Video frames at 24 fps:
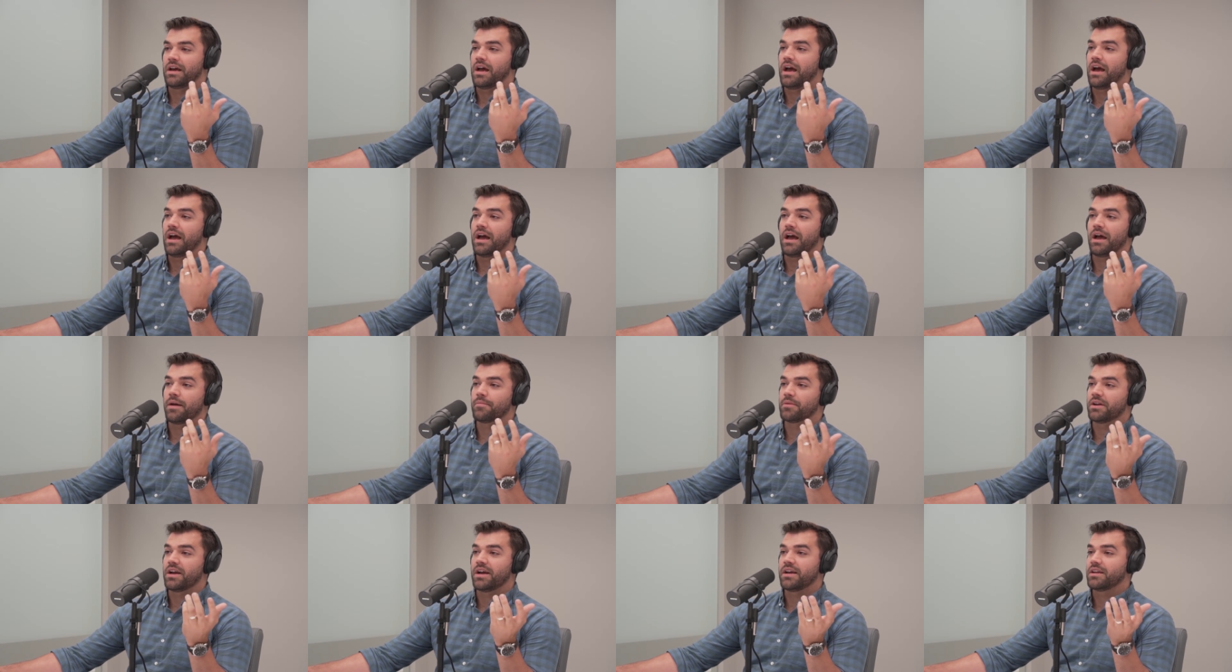
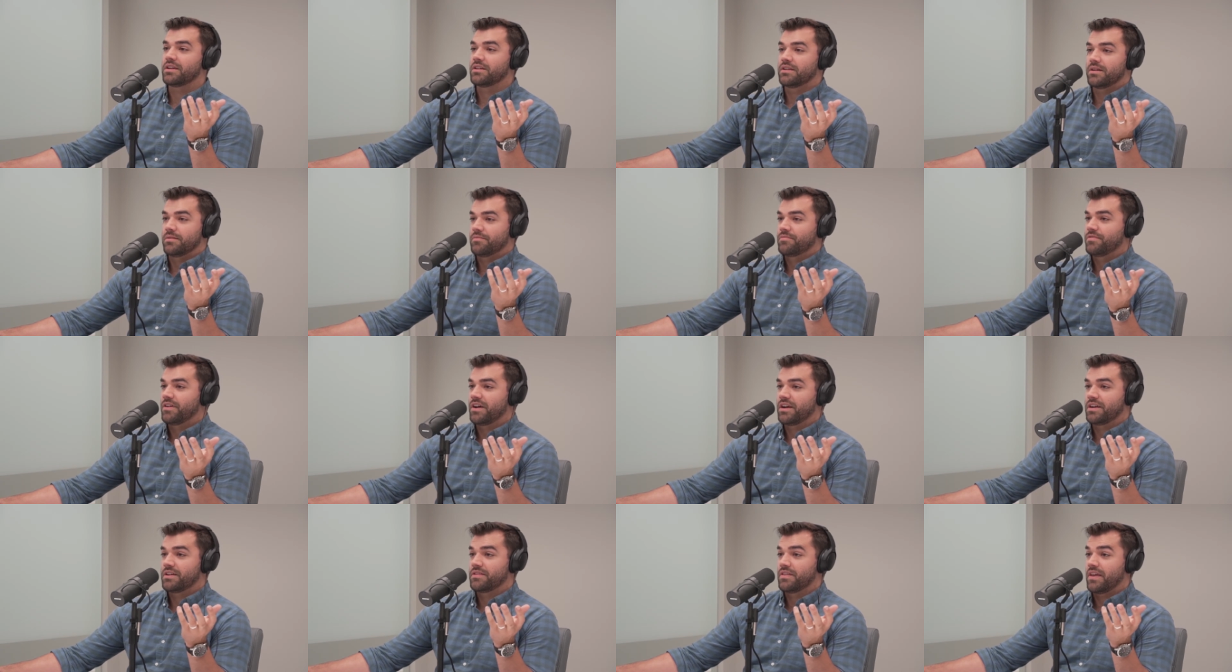I mean, I ended up
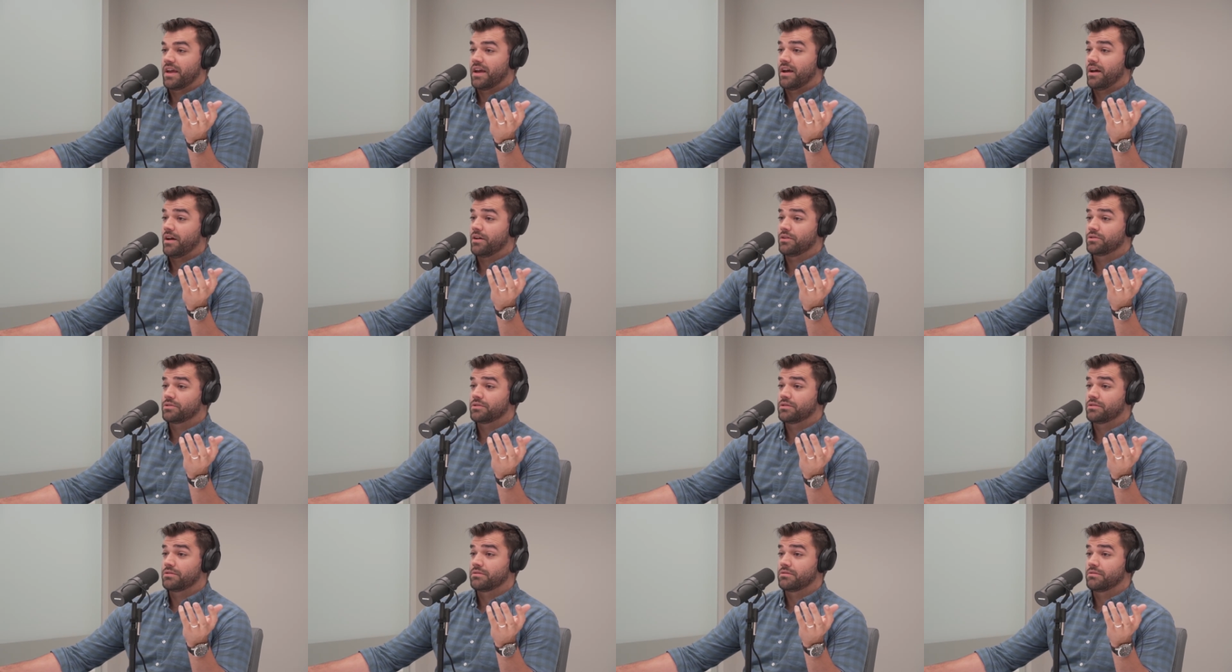finding the
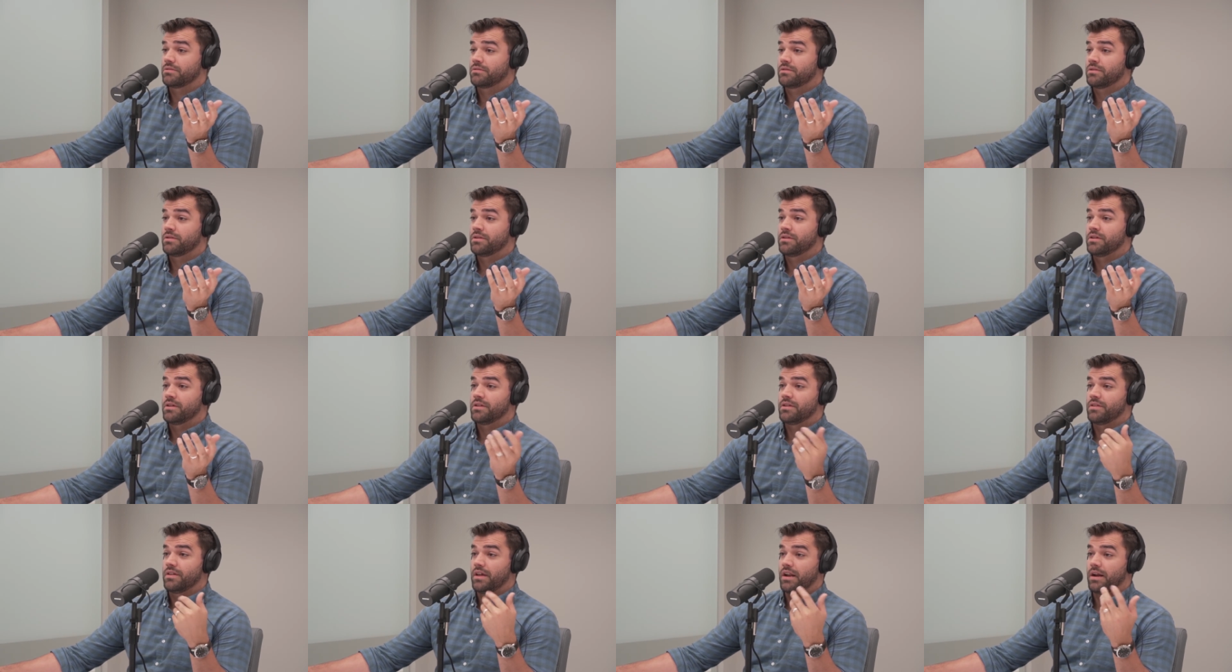house
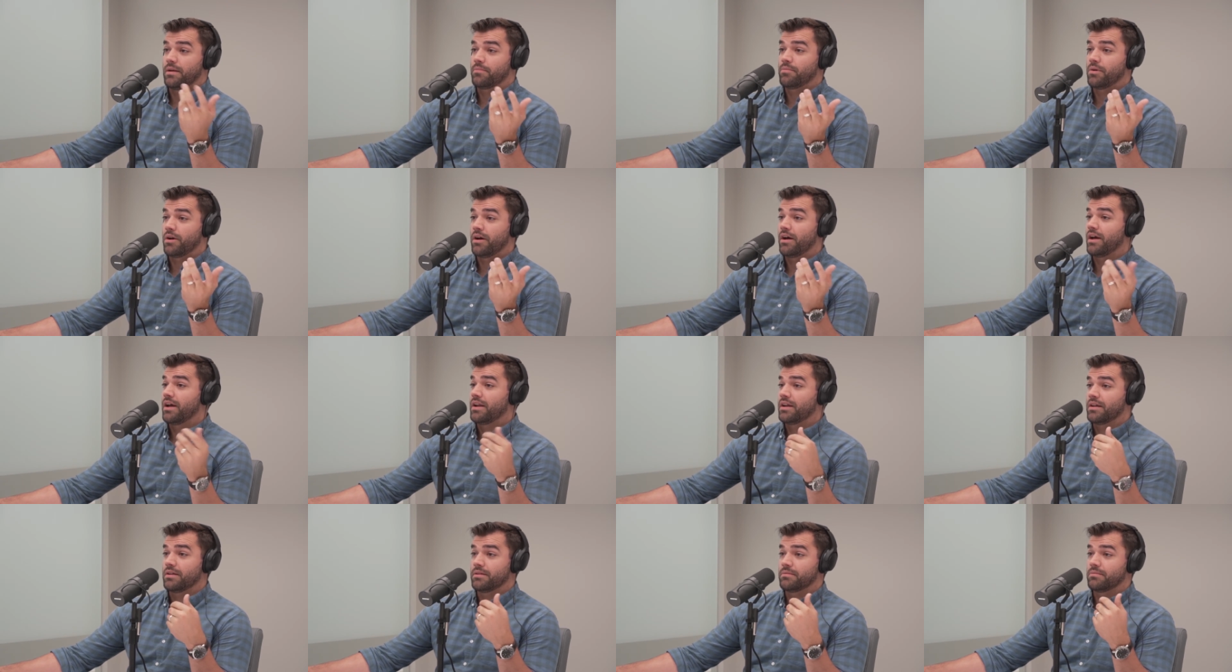that I
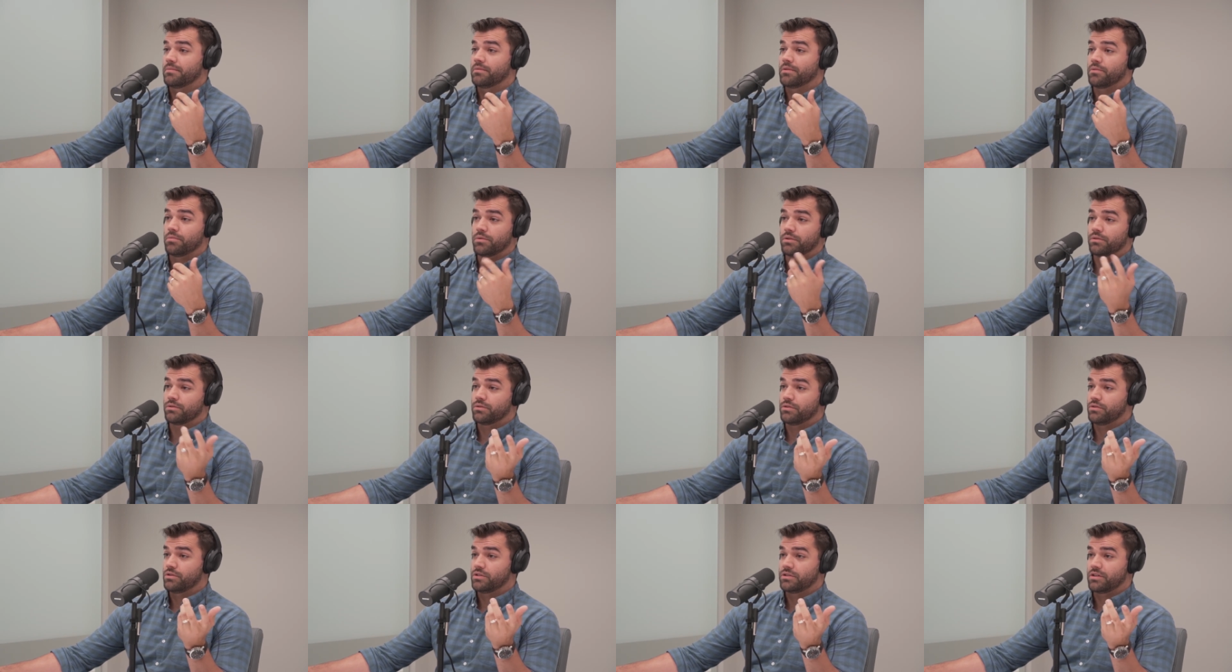bought, and the
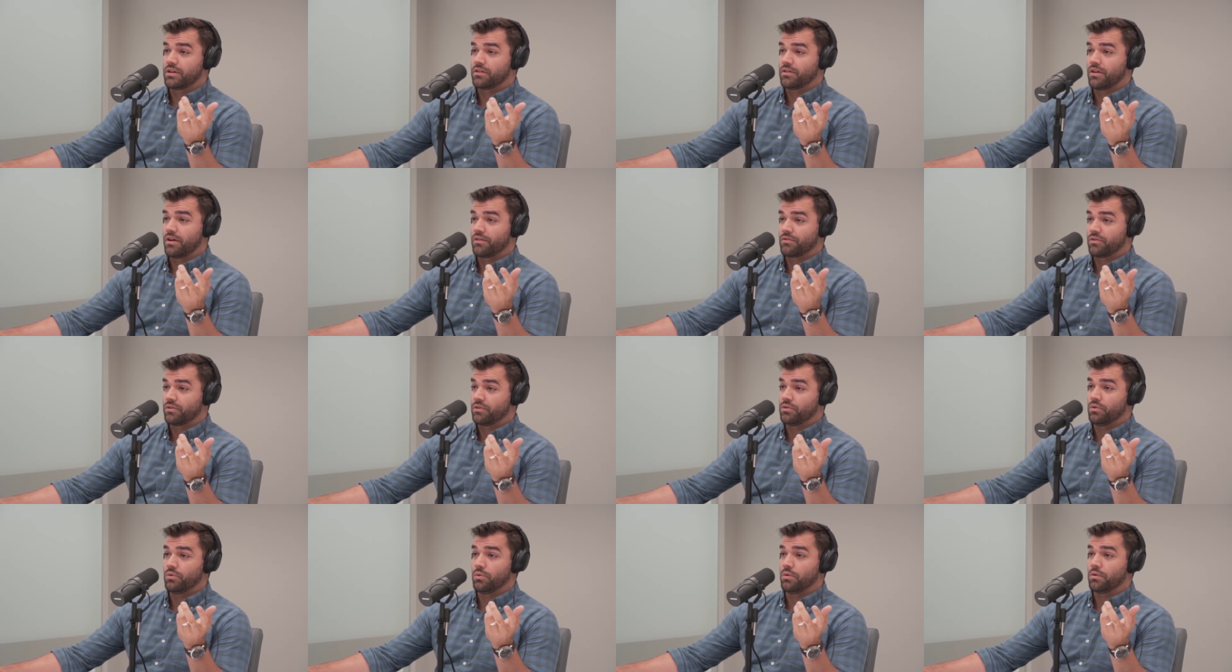realtor just unlocked the
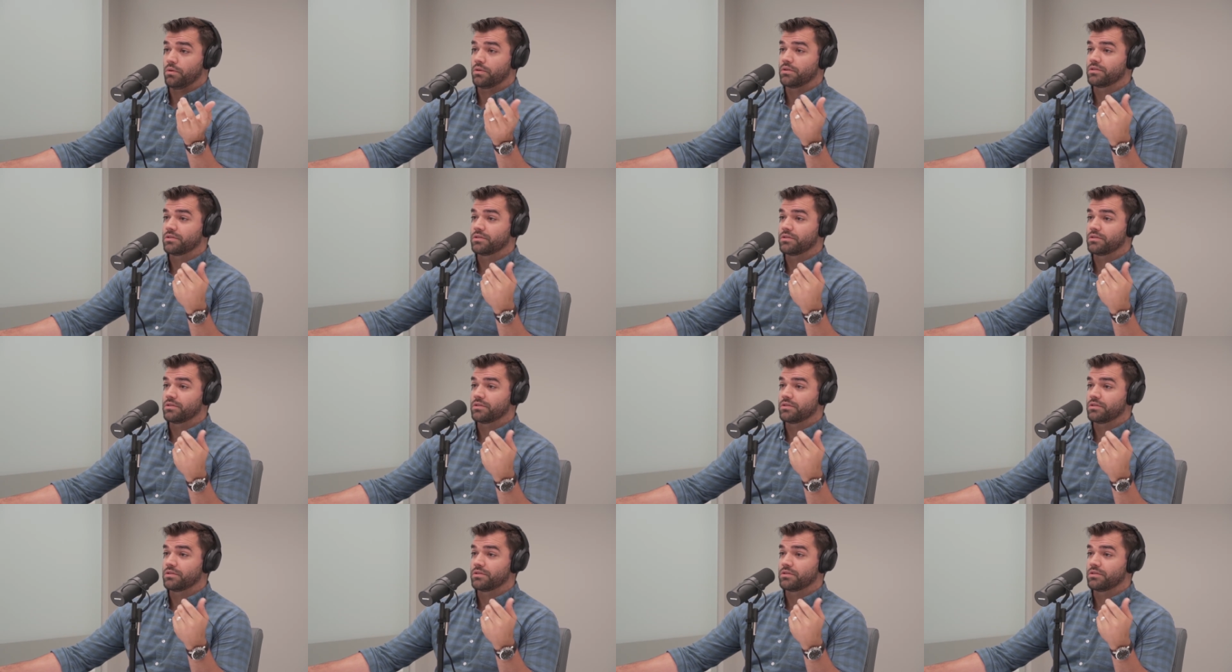door,